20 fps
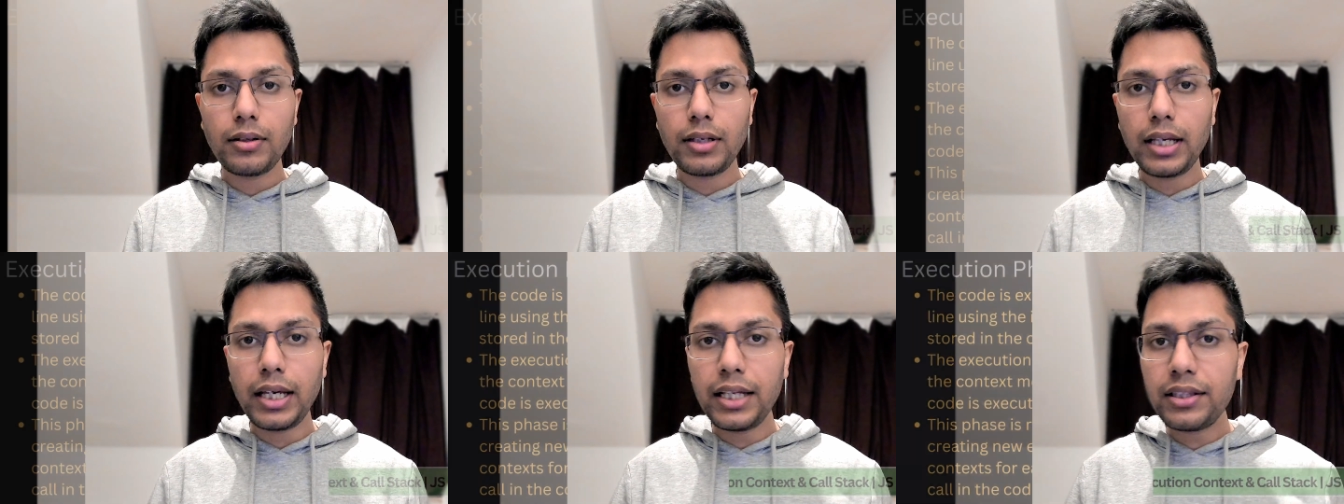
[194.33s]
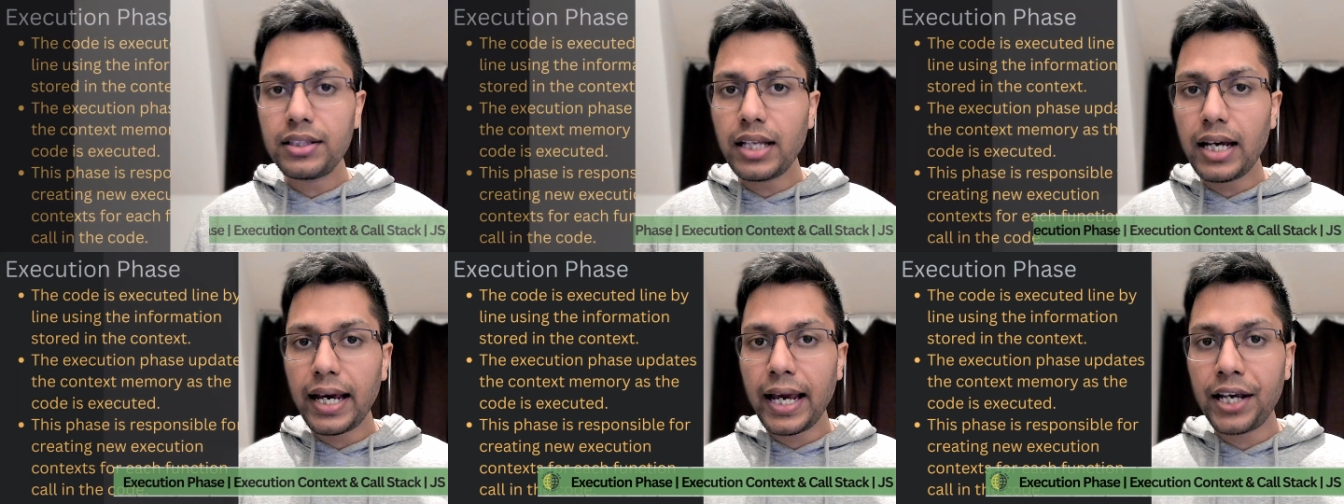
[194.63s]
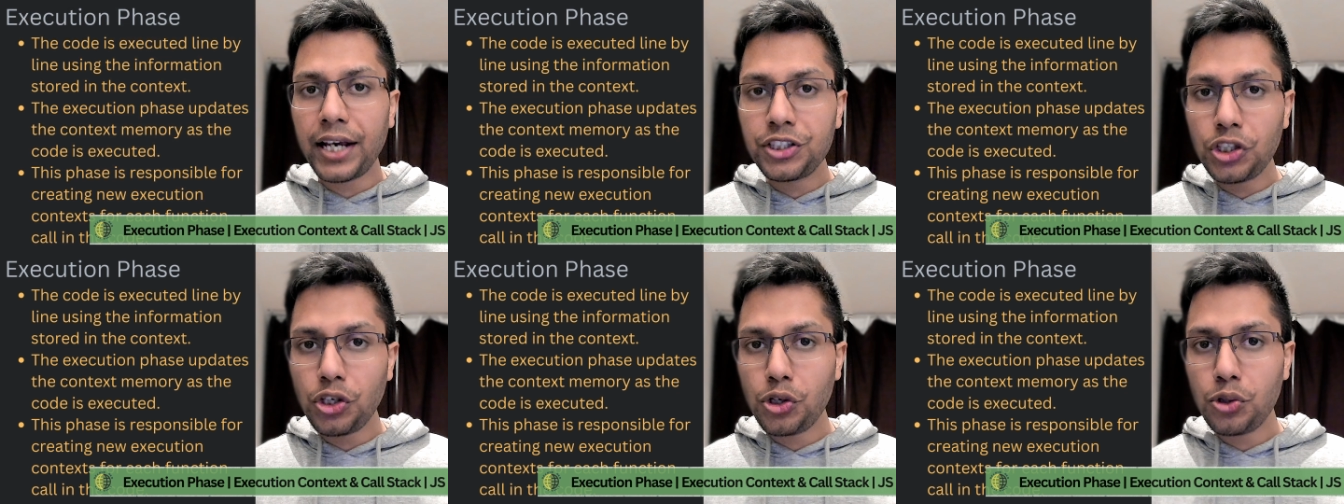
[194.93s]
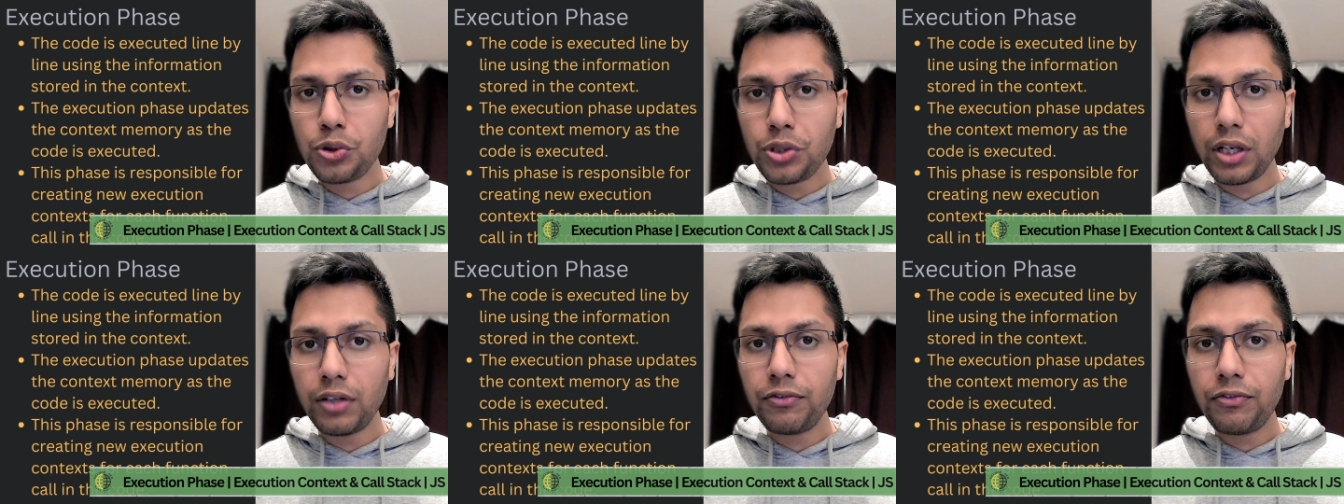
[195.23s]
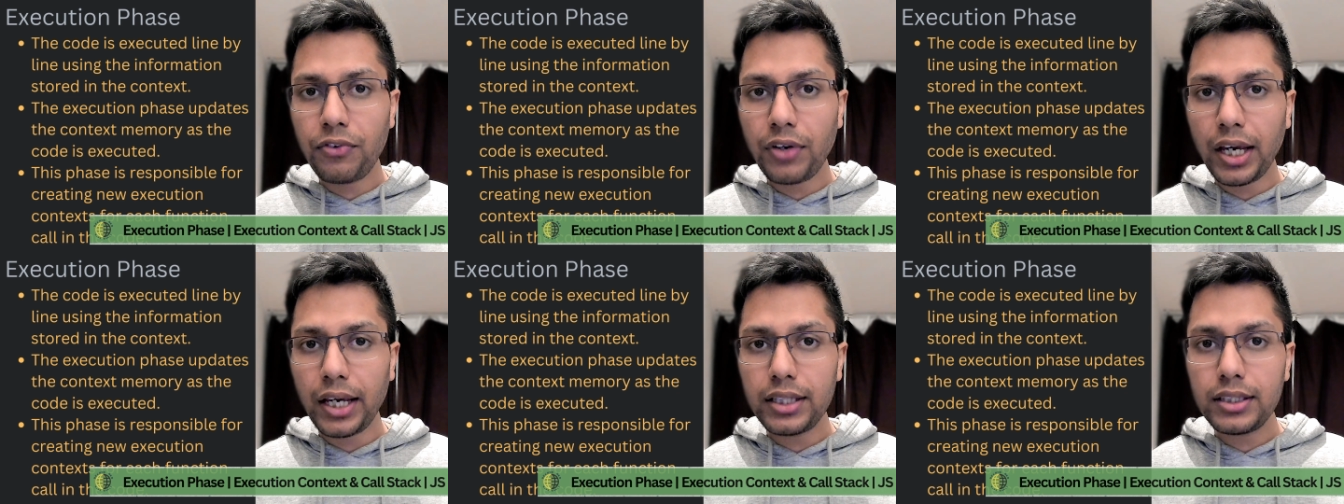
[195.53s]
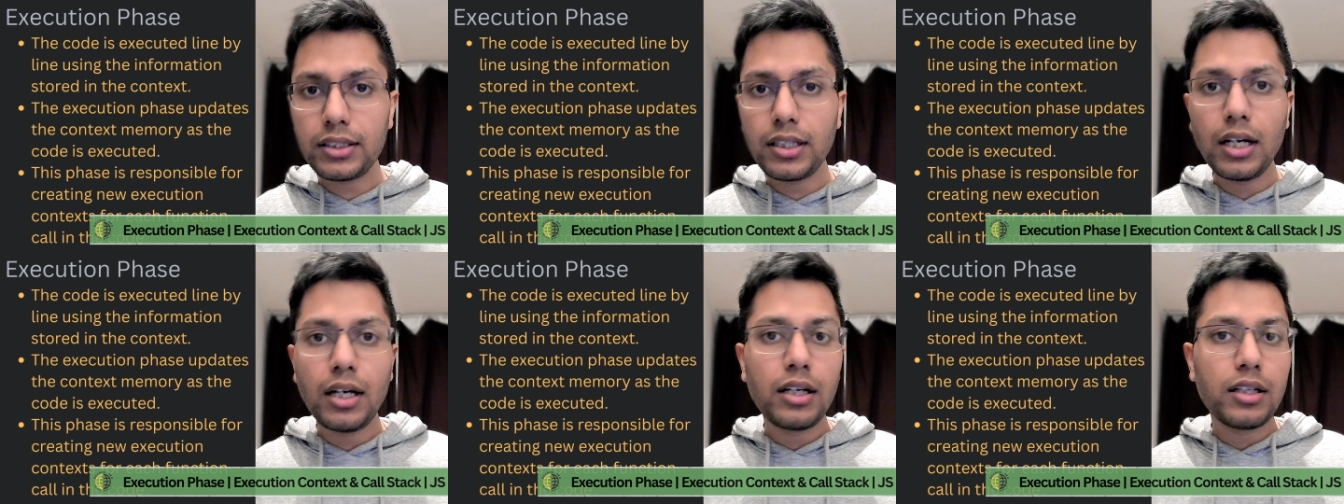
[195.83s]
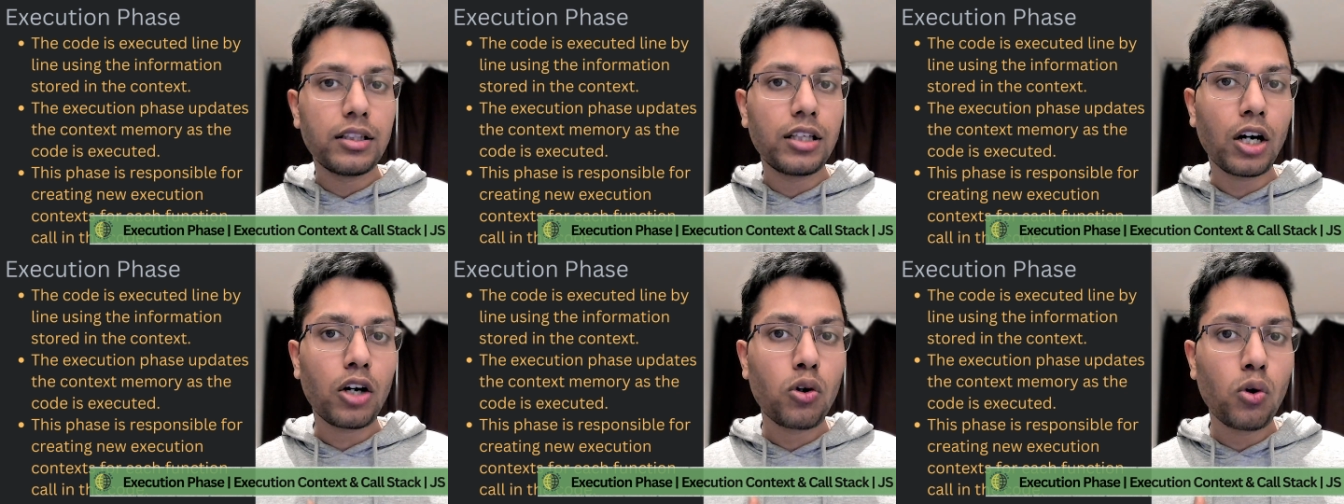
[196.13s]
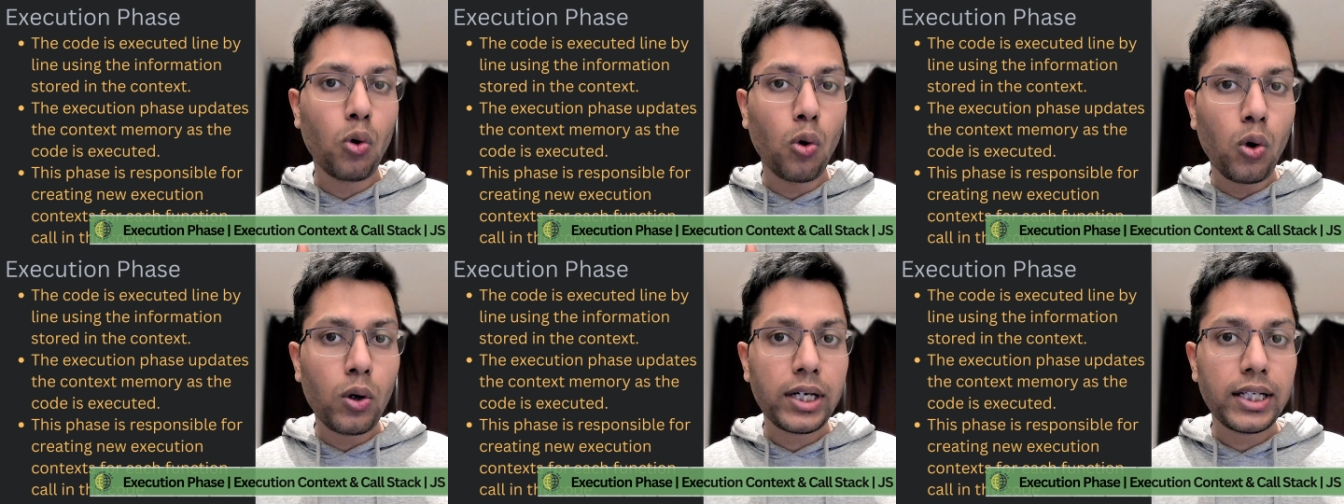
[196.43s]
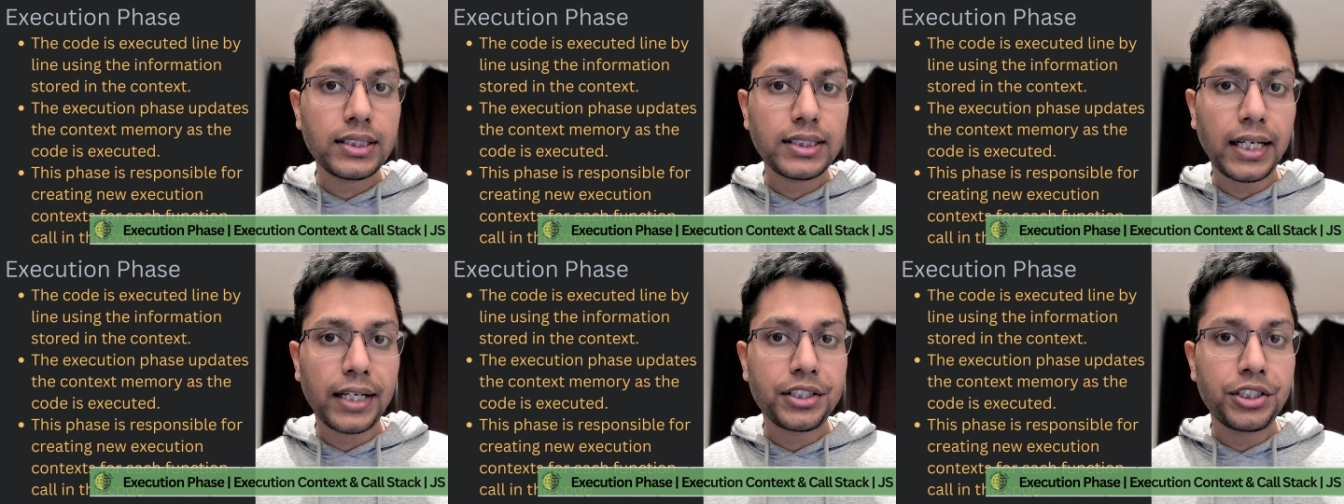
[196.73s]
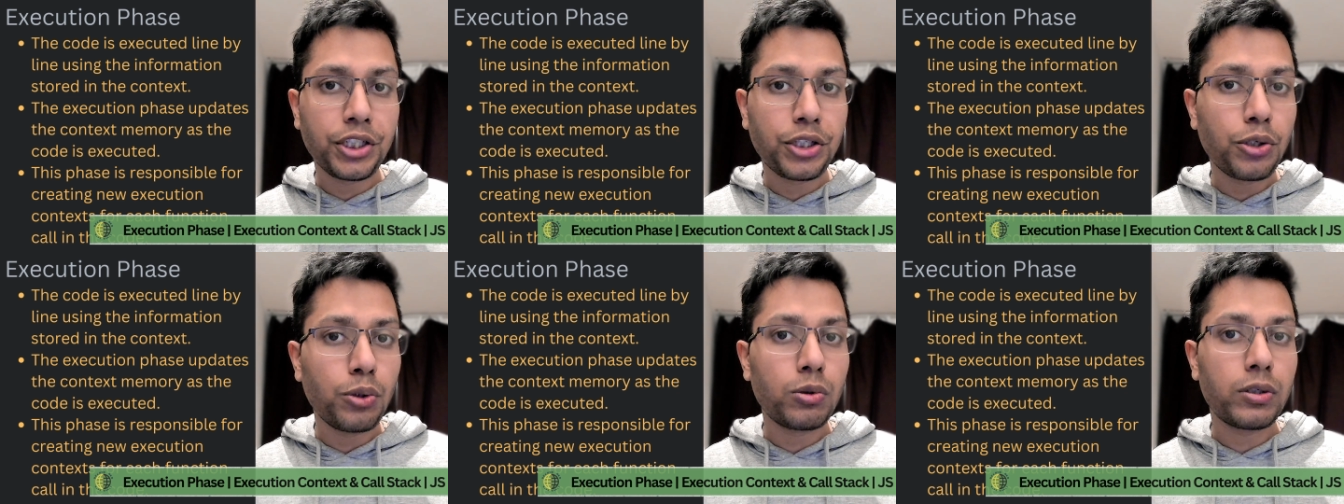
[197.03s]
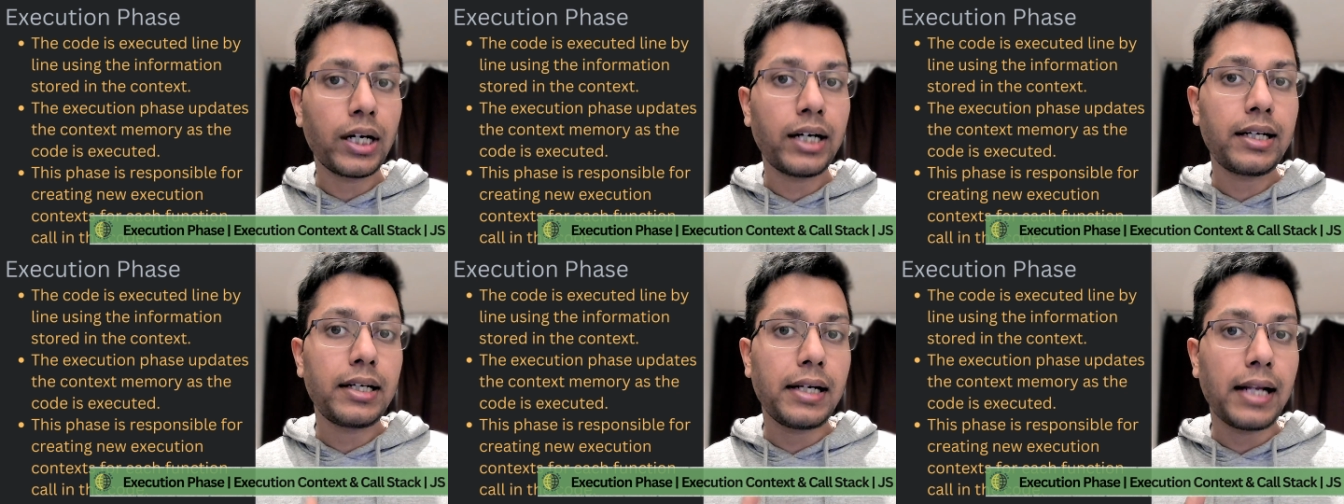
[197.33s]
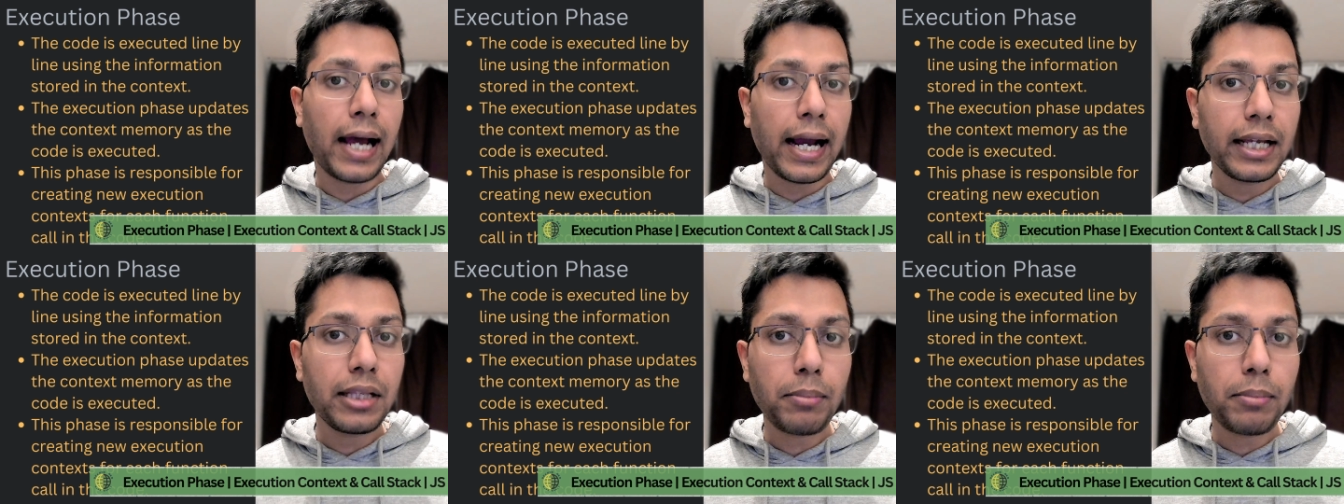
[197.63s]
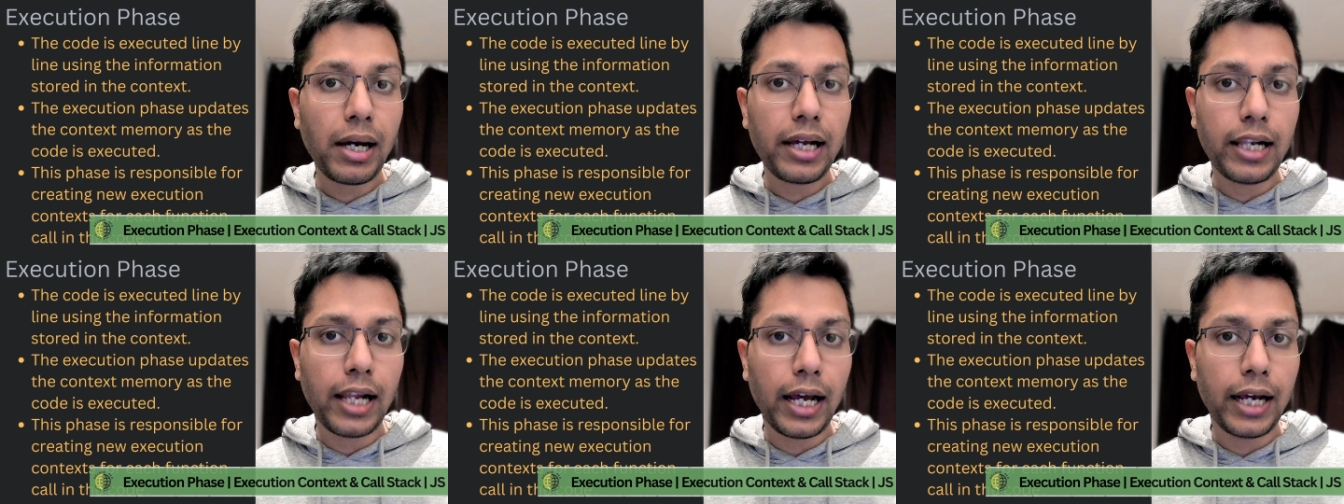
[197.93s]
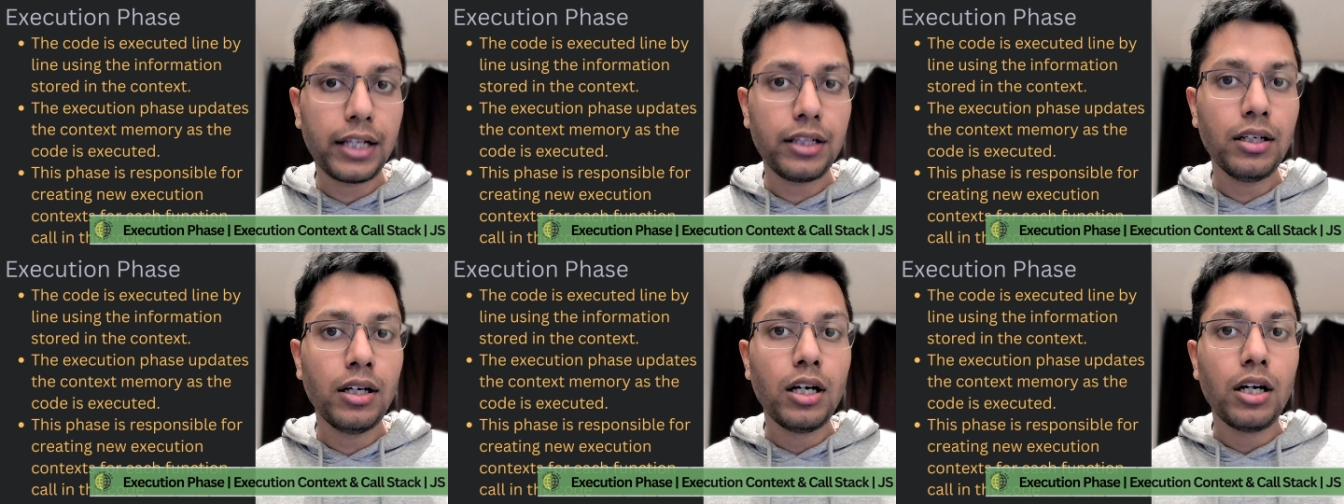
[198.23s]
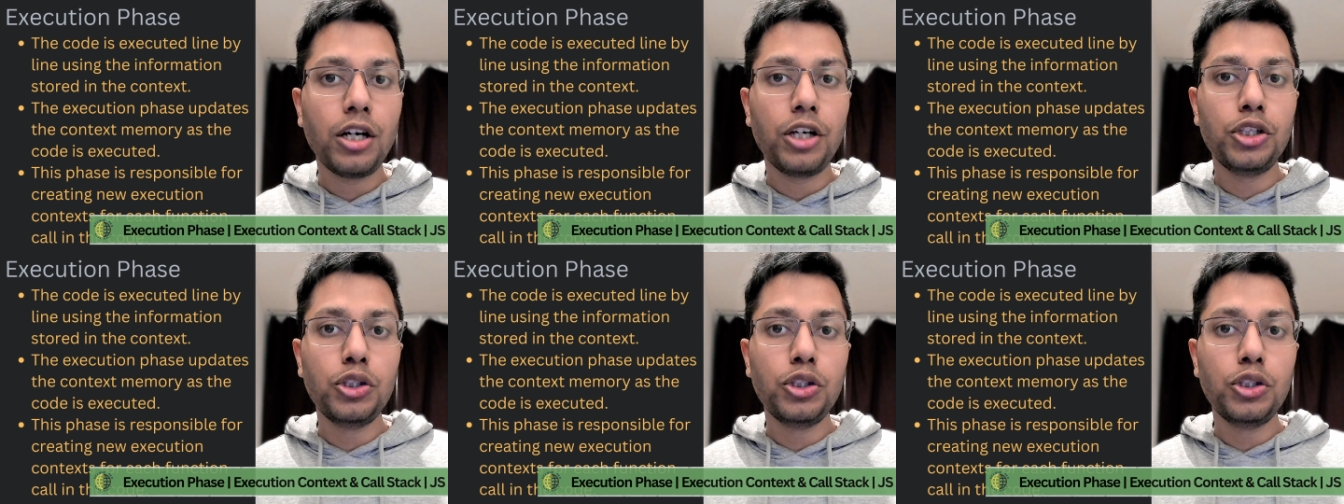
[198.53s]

In the execution phase, the code is executed line by line